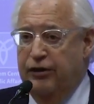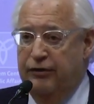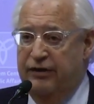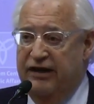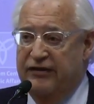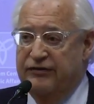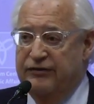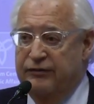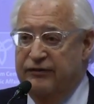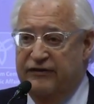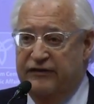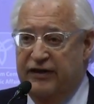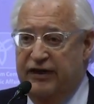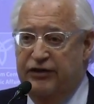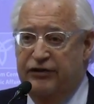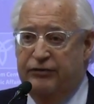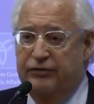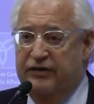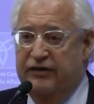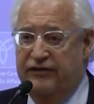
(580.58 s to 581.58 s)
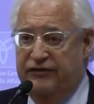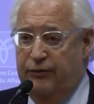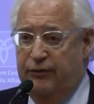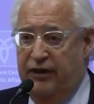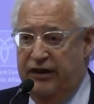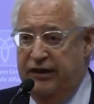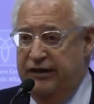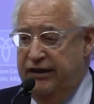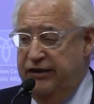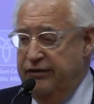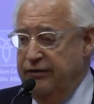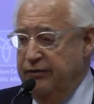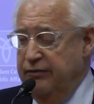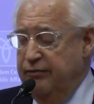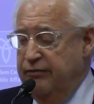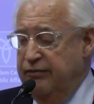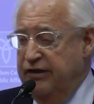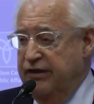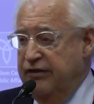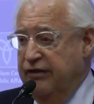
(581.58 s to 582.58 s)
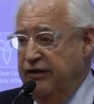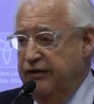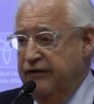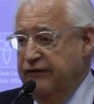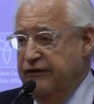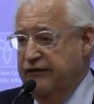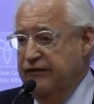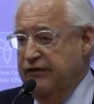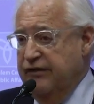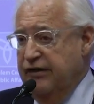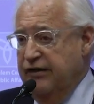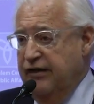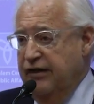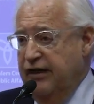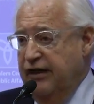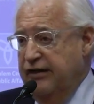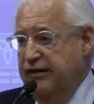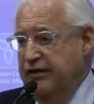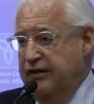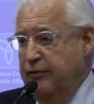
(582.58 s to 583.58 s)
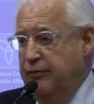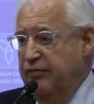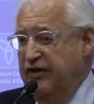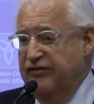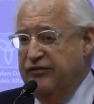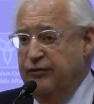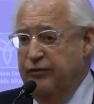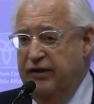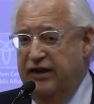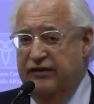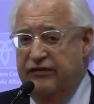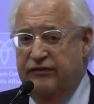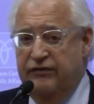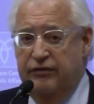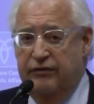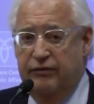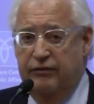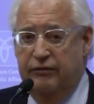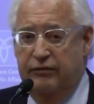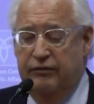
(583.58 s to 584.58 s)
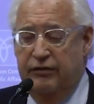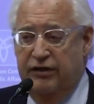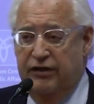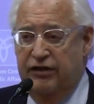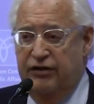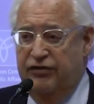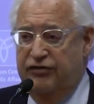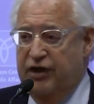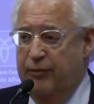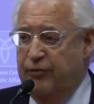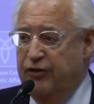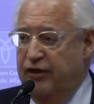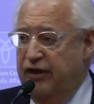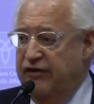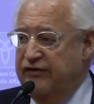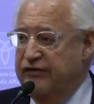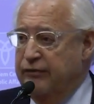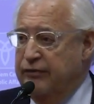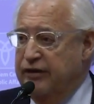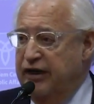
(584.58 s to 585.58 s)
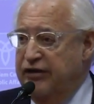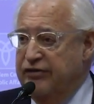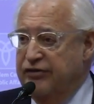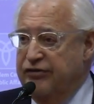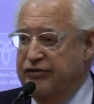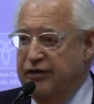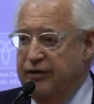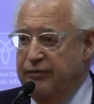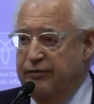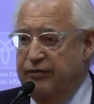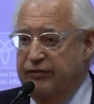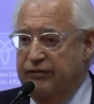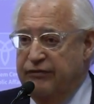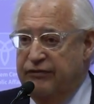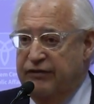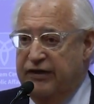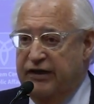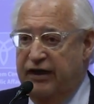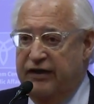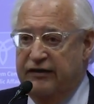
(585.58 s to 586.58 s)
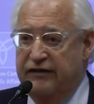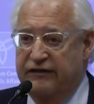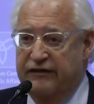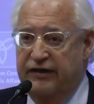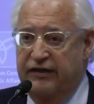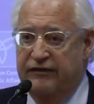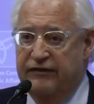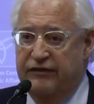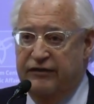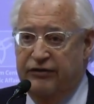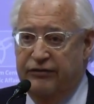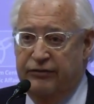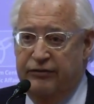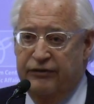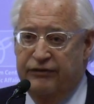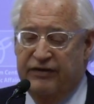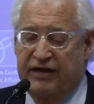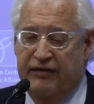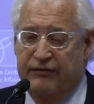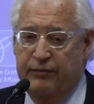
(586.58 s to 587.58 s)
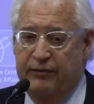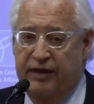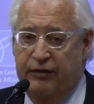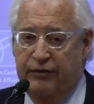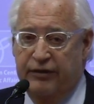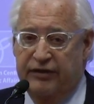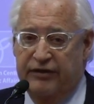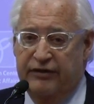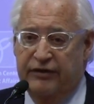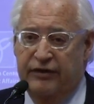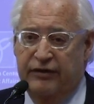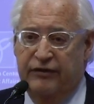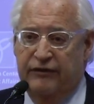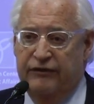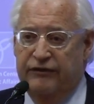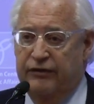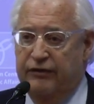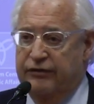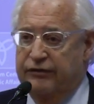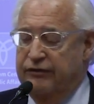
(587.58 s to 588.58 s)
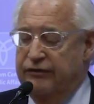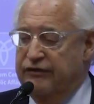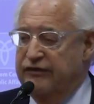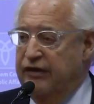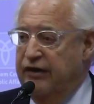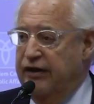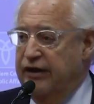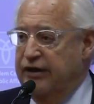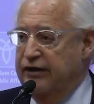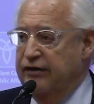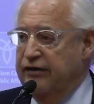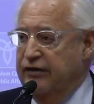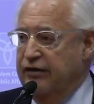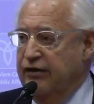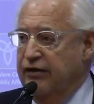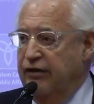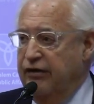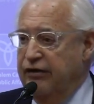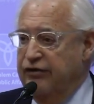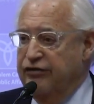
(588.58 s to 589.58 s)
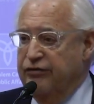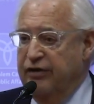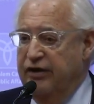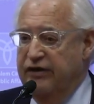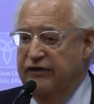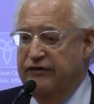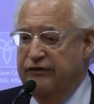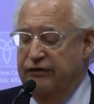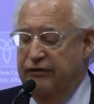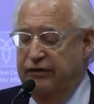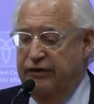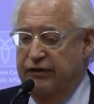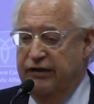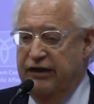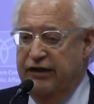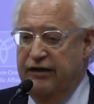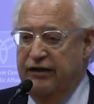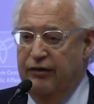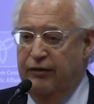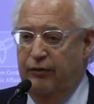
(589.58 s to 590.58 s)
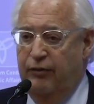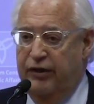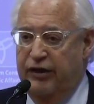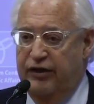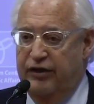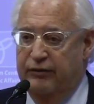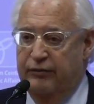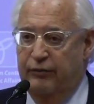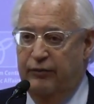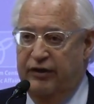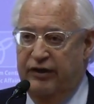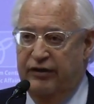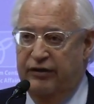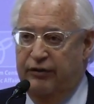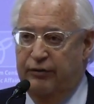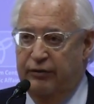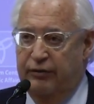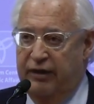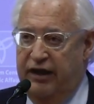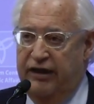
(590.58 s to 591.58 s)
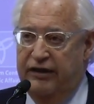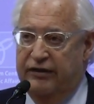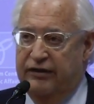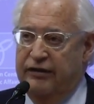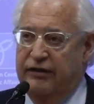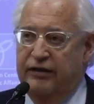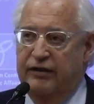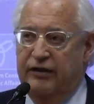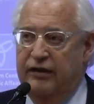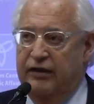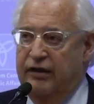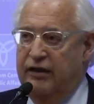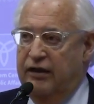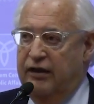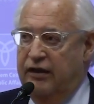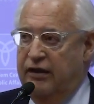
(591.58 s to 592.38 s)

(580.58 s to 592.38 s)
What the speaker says: The longer answer is that Israel doesn't want it either, because I think the best way to jeopardize the relationship of the United States and Israel is to have American soldiers dying on Israeli soil. One of the great